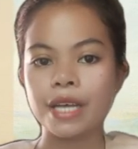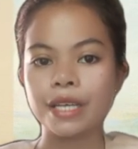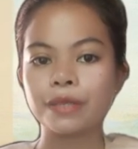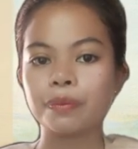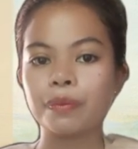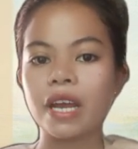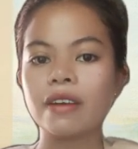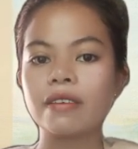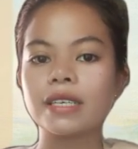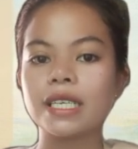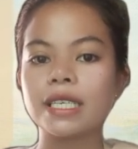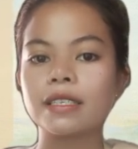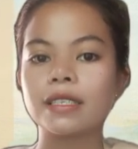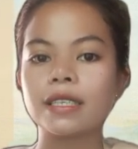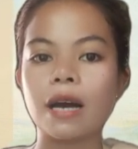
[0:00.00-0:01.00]
Spare
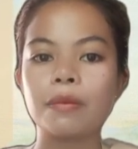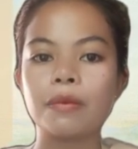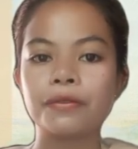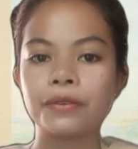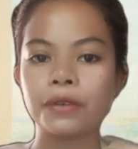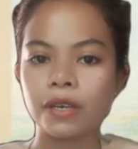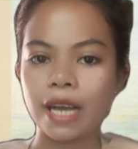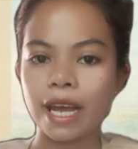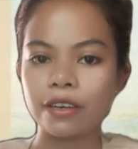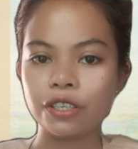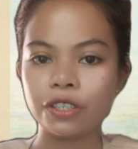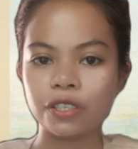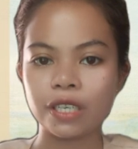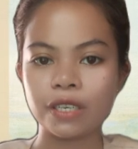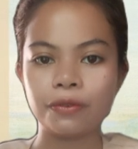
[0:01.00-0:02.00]
us some of your
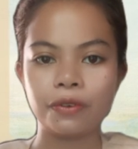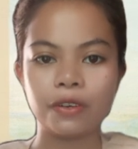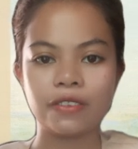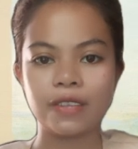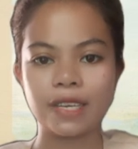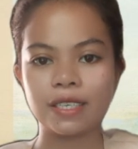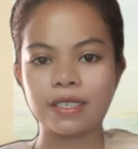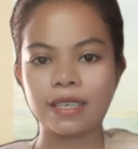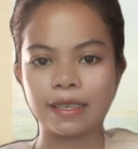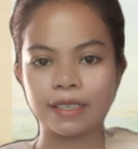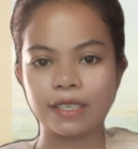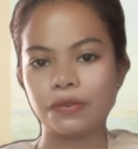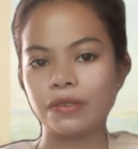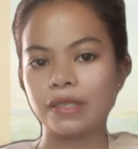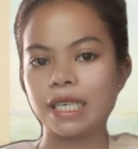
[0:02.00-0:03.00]
energy for this
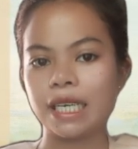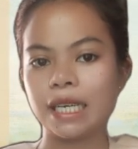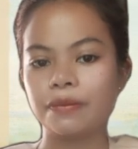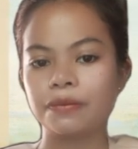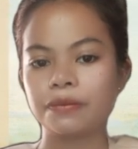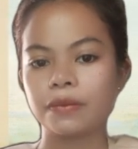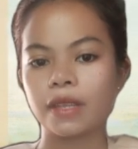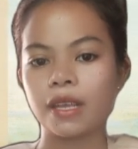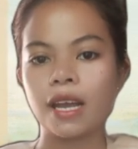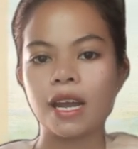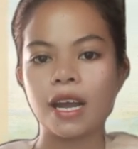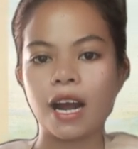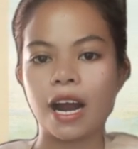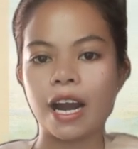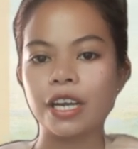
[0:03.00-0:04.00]
activity.
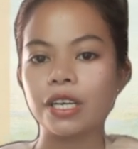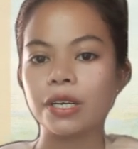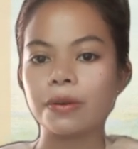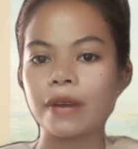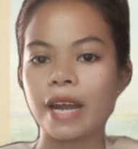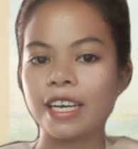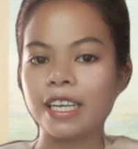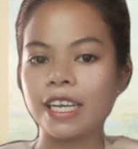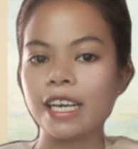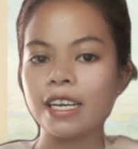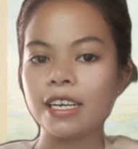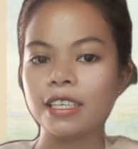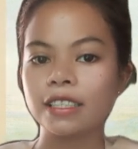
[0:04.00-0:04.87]
Are you ready?